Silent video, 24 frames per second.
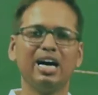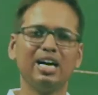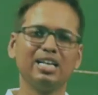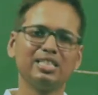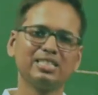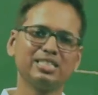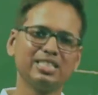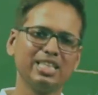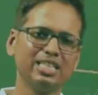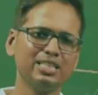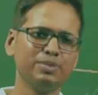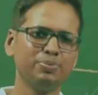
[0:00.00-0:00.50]

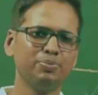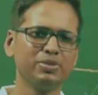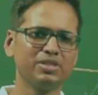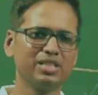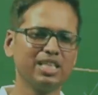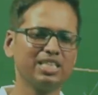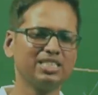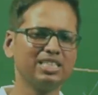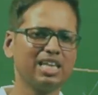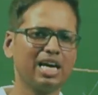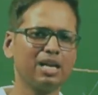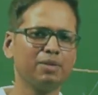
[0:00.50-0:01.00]

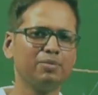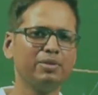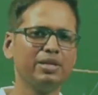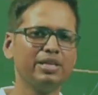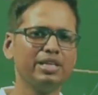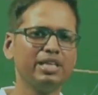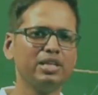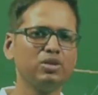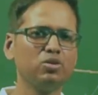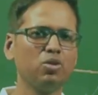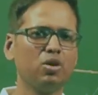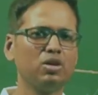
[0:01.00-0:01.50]
such
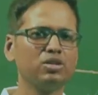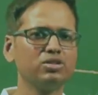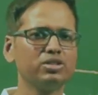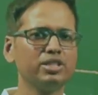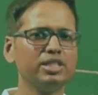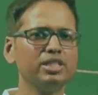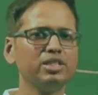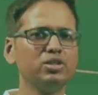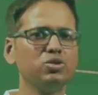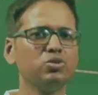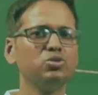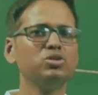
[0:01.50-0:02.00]
arbitrary
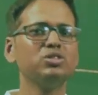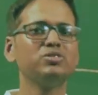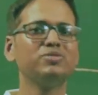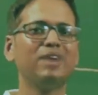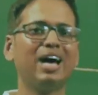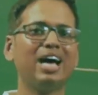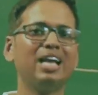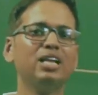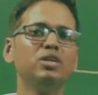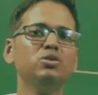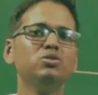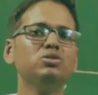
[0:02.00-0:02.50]
constants whose
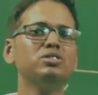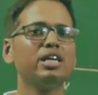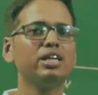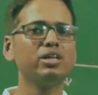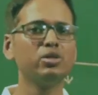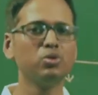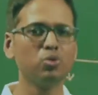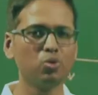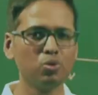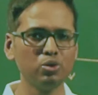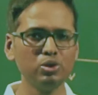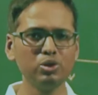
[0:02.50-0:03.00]
values are
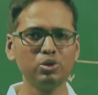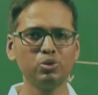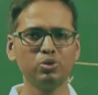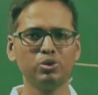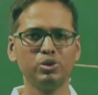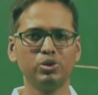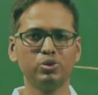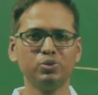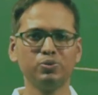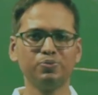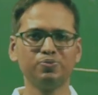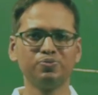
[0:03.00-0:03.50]
known to
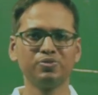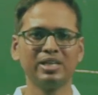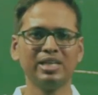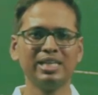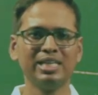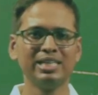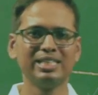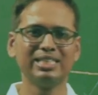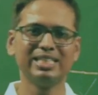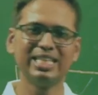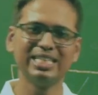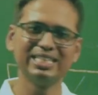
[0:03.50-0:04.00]
you,
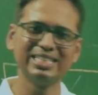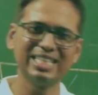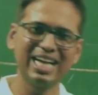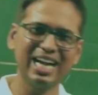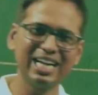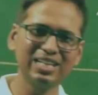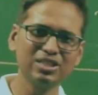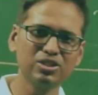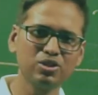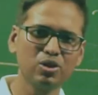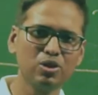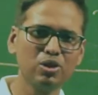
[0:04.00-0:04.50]
then
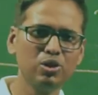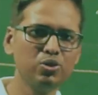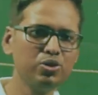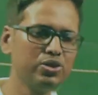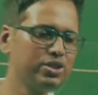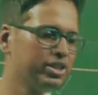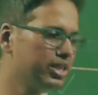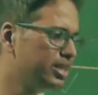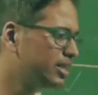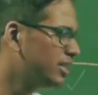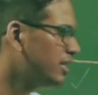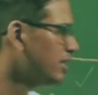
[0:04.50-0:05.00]
that
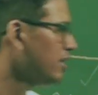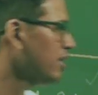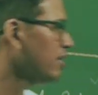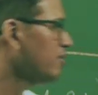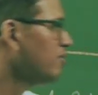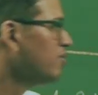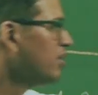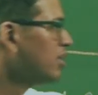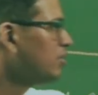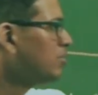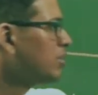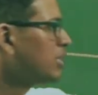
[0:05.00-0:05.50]
solution
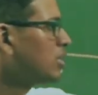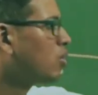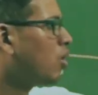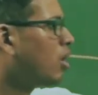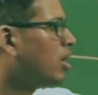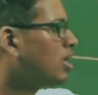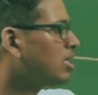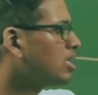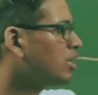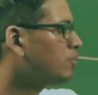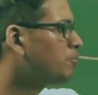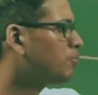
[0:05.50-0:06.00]
will be
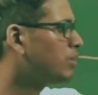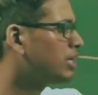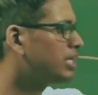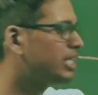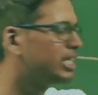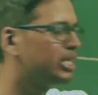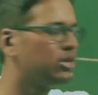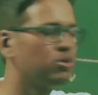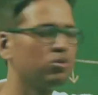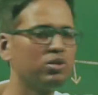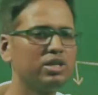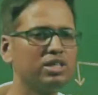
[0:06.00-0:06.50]
called the
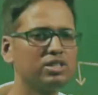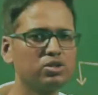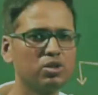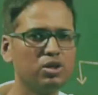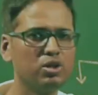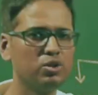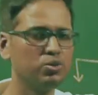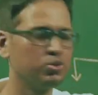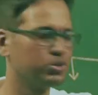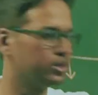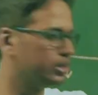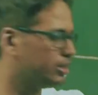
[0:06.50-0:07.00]
particular
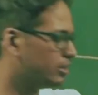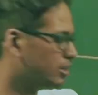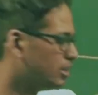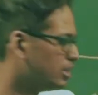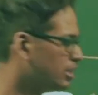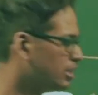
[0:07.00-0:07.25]
solution.